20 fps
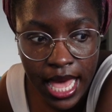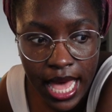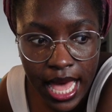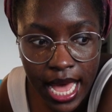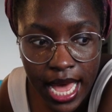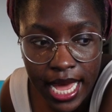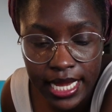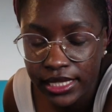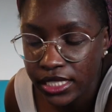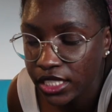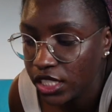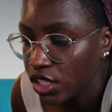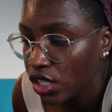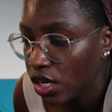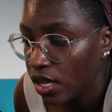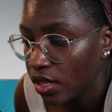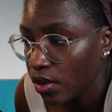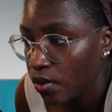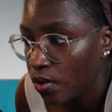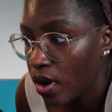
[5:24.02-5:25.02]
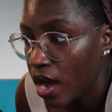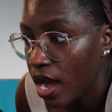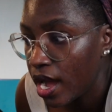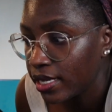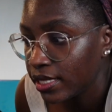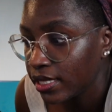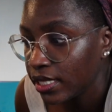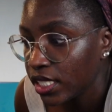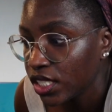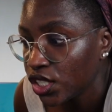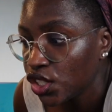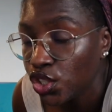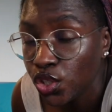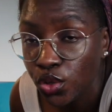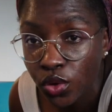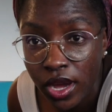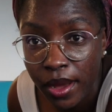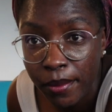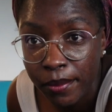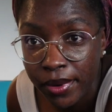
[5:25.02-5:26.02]
and the other one
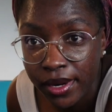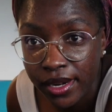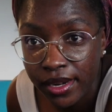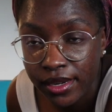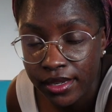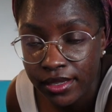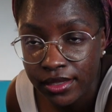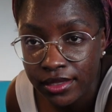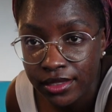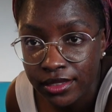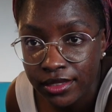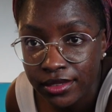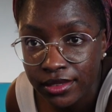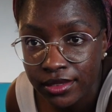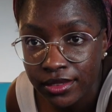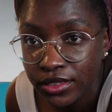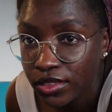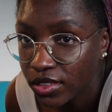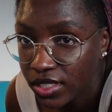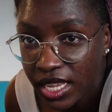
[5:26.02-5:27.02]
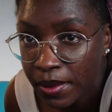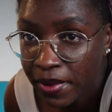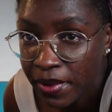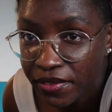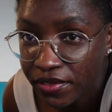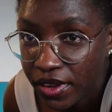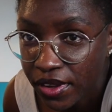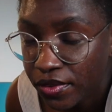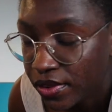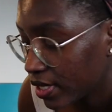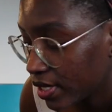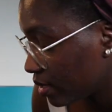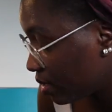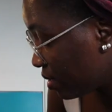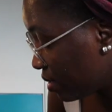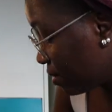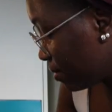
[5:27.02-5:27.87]
cucumber. Those are my favorite